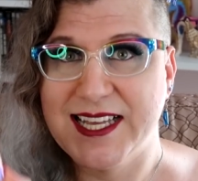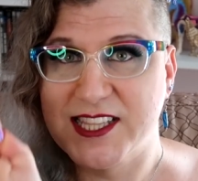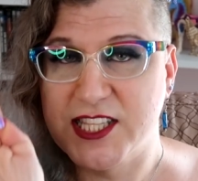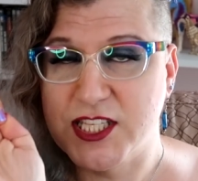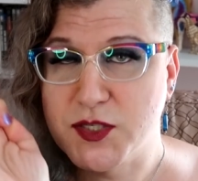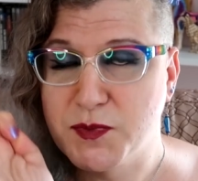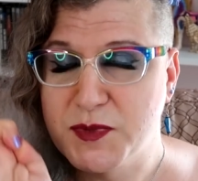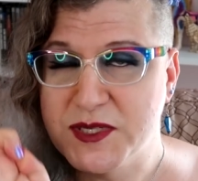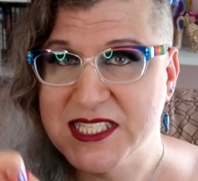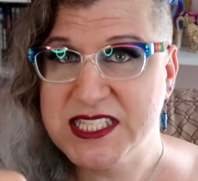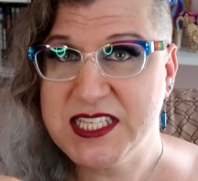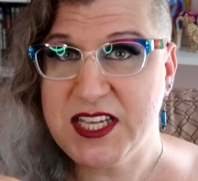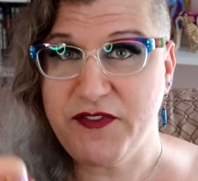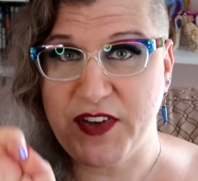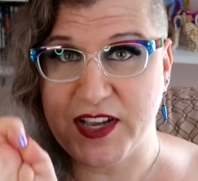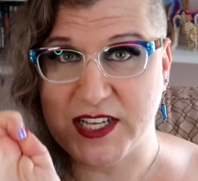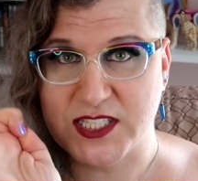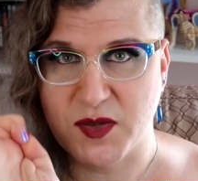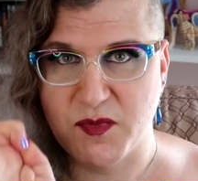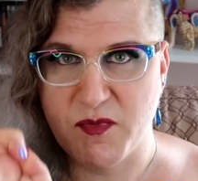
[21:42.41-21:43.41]
The
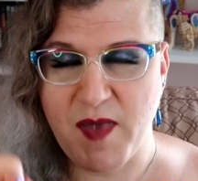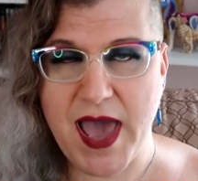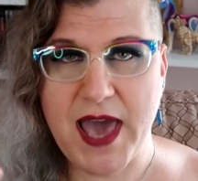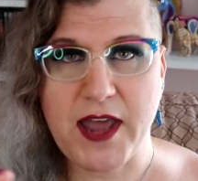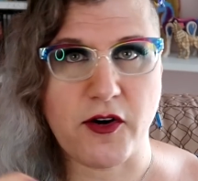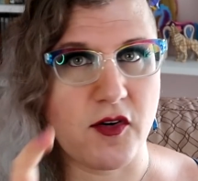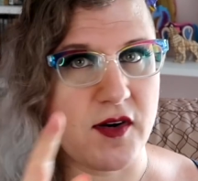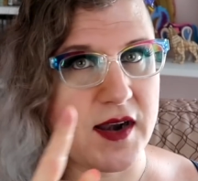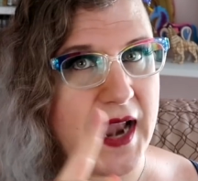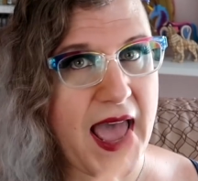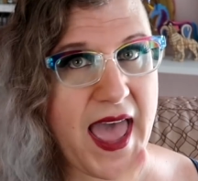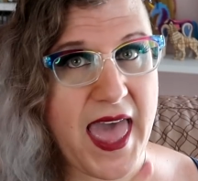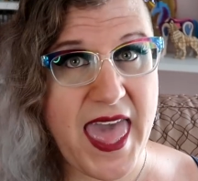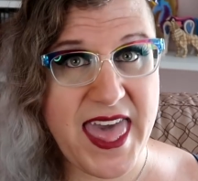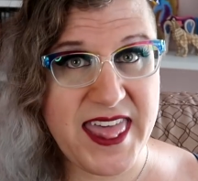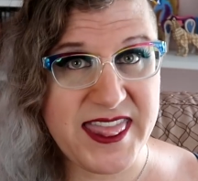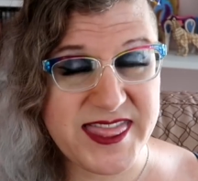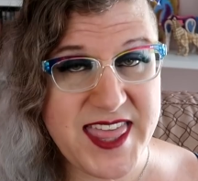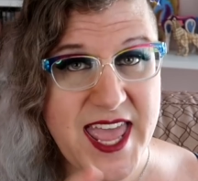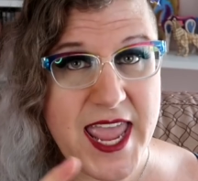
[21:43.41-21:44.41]
specifics matter,
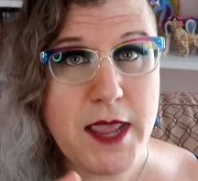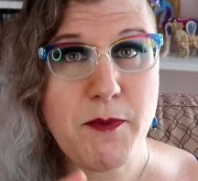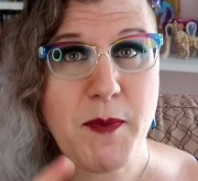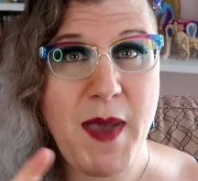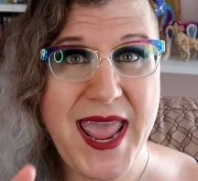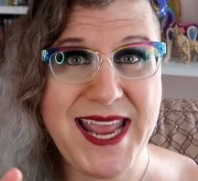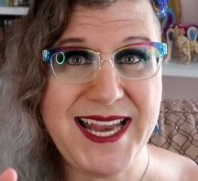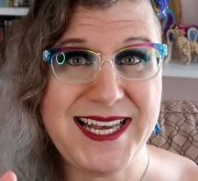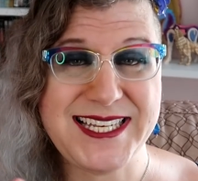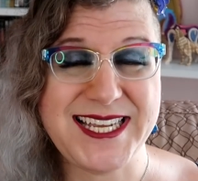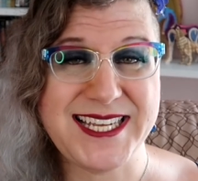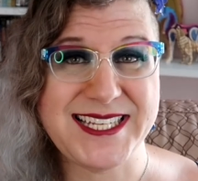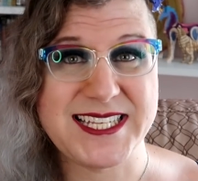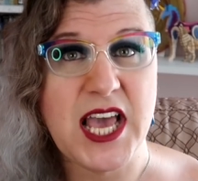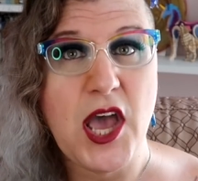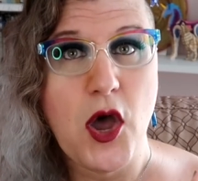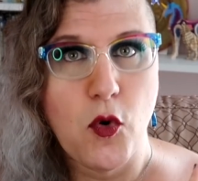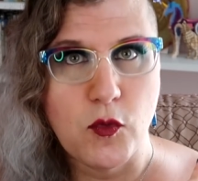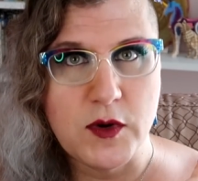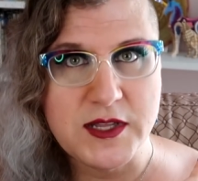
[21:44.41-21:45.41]
and they paint it
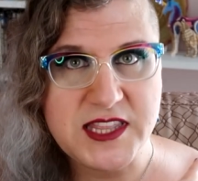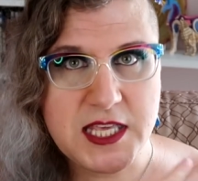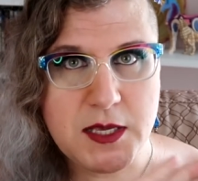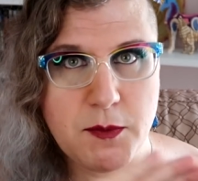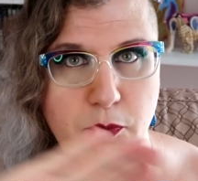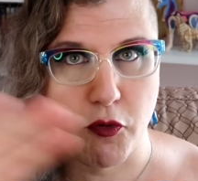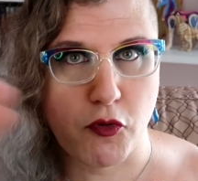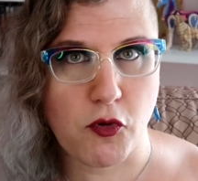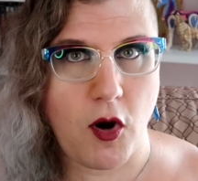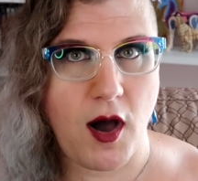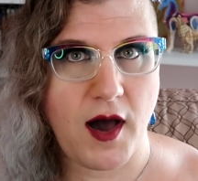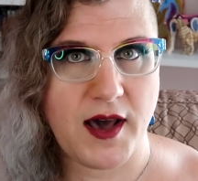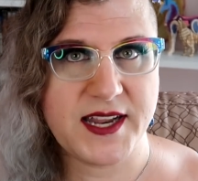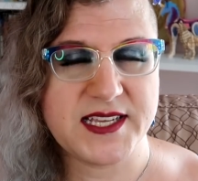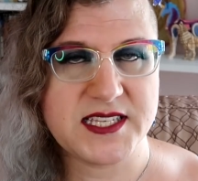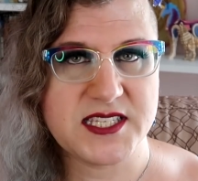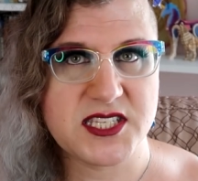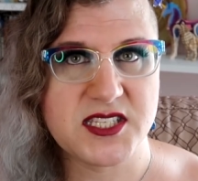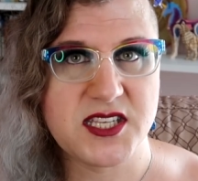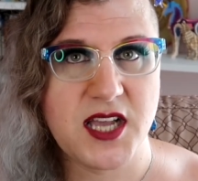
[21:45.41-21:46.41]
with the
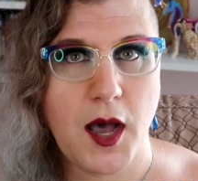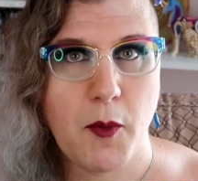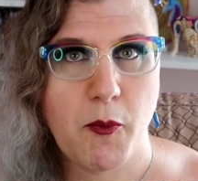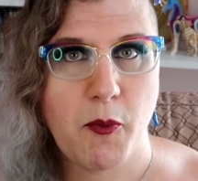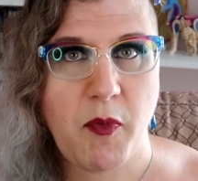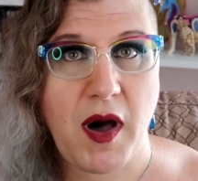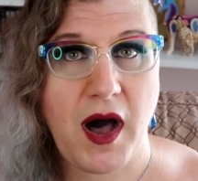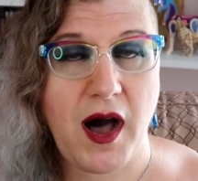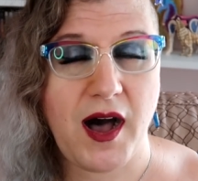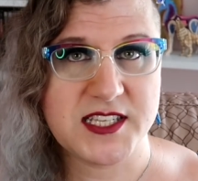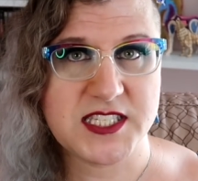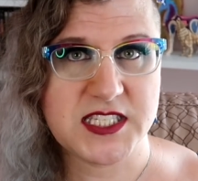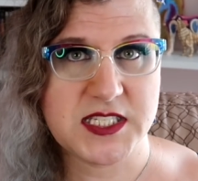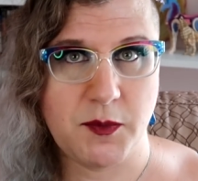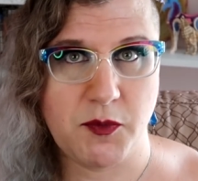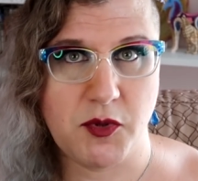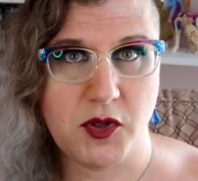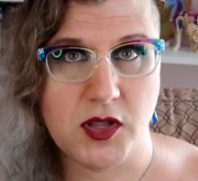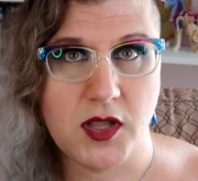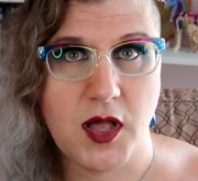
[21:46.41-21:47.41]
broadest
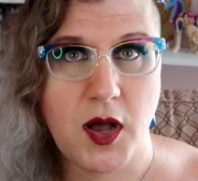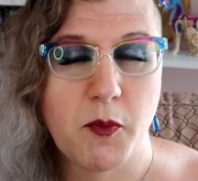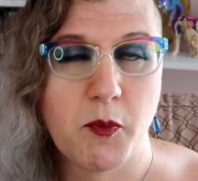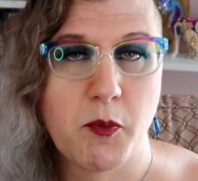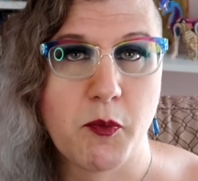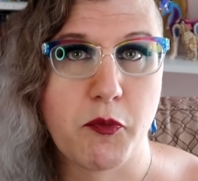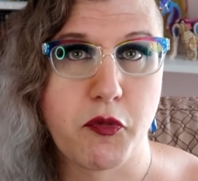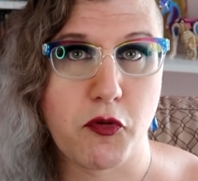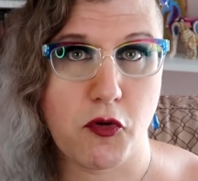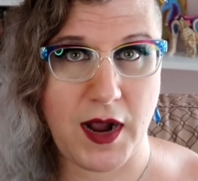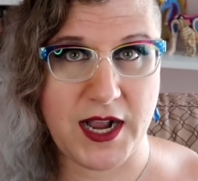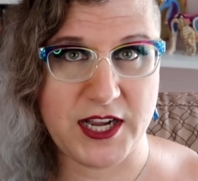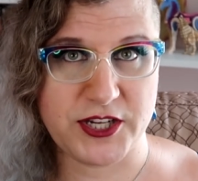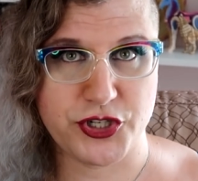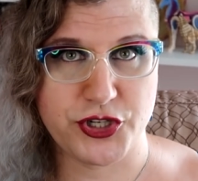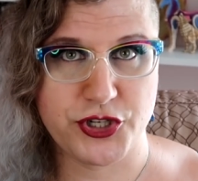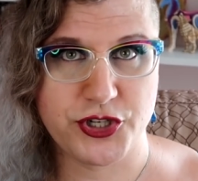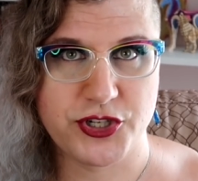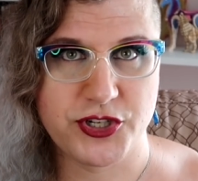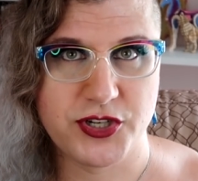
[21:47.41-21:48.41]
possible
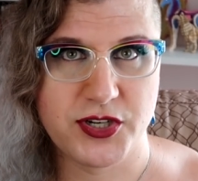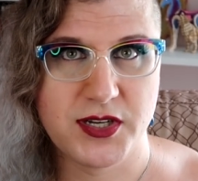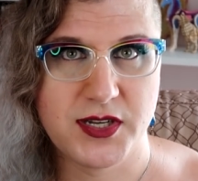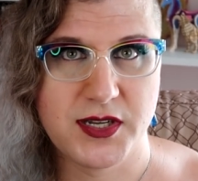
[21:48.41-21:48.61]
brush.